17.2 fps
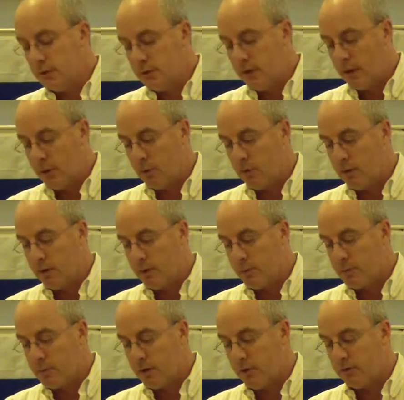they were in the
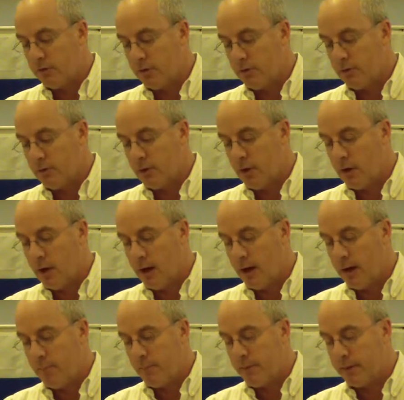prison,
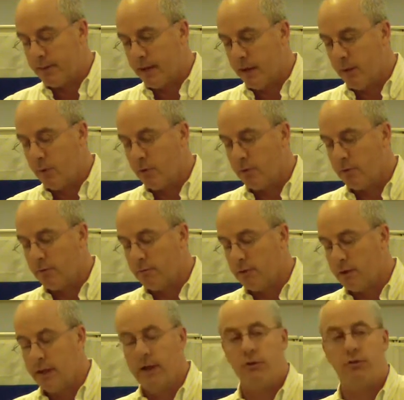uh, but they were
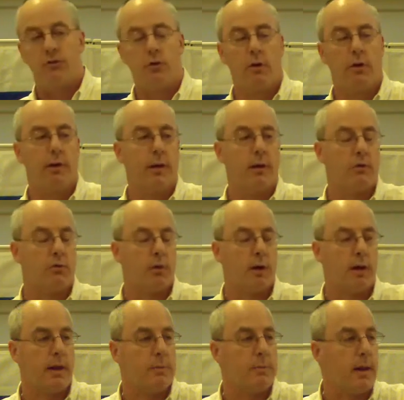released due to the
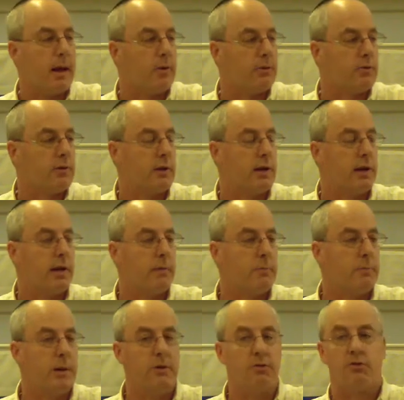Israeli-Palestinian
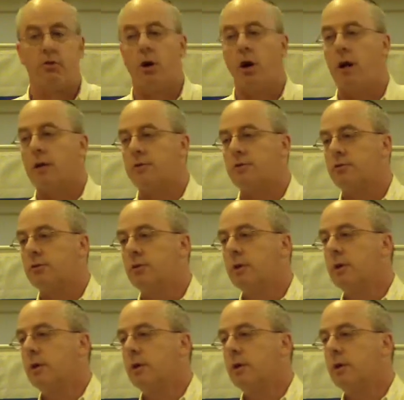peace talks.